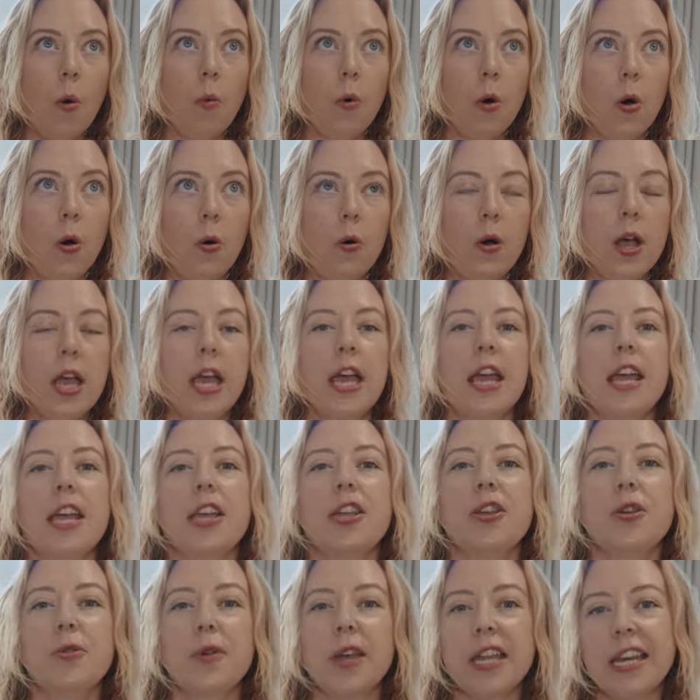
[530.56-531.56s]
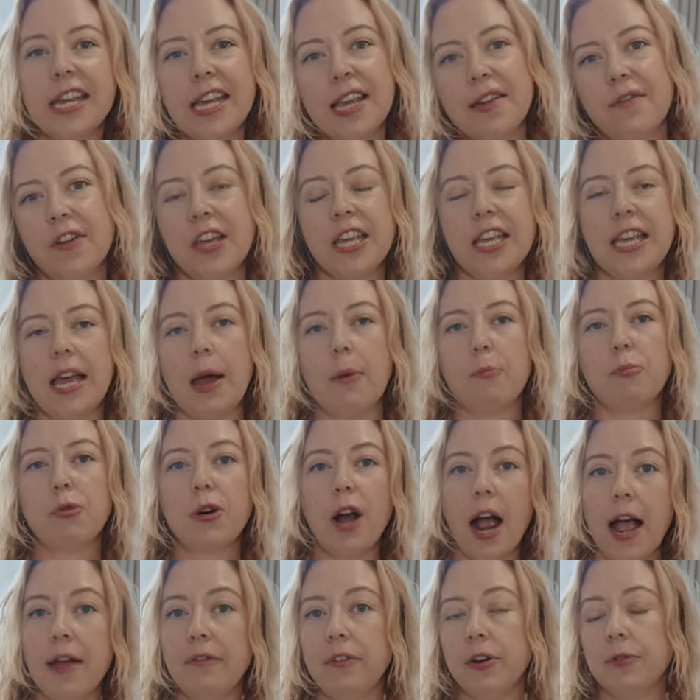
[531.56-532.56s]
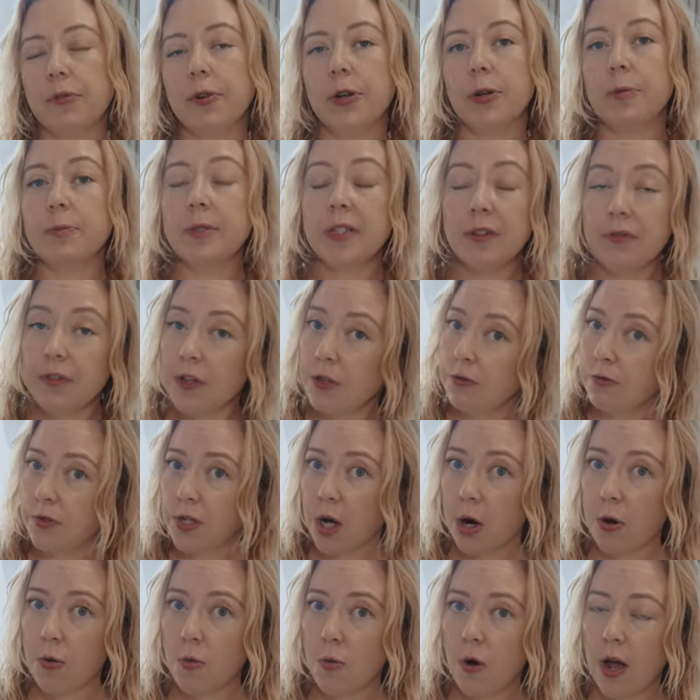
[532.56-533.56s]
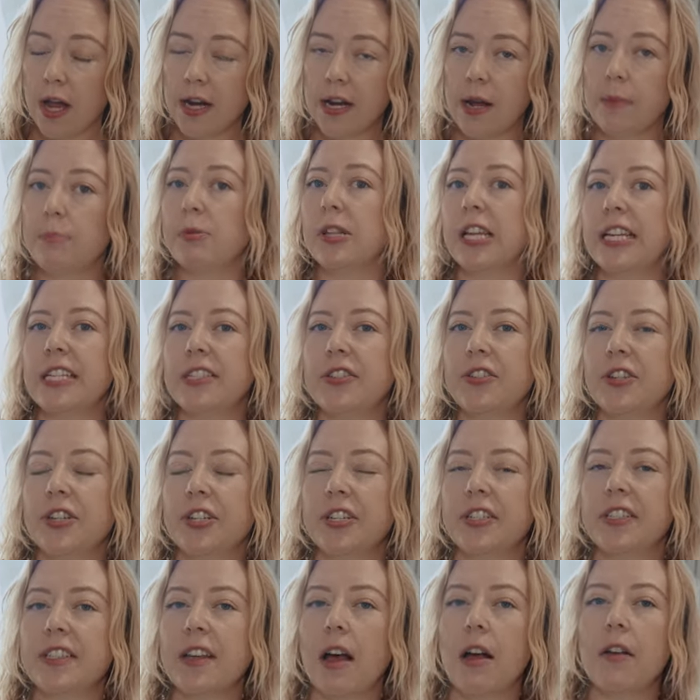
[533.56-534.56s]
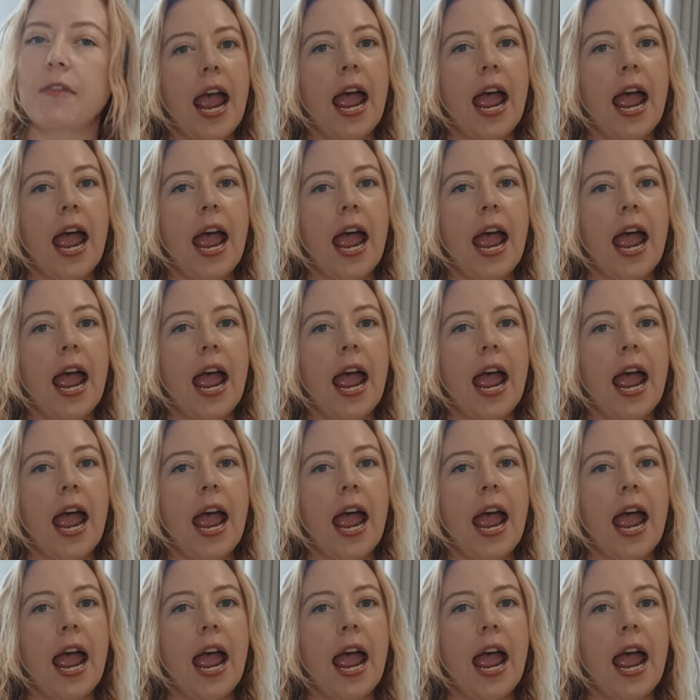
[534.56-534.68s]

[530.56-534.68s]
Woo! You can even get private rooms if you don't want a place to yourself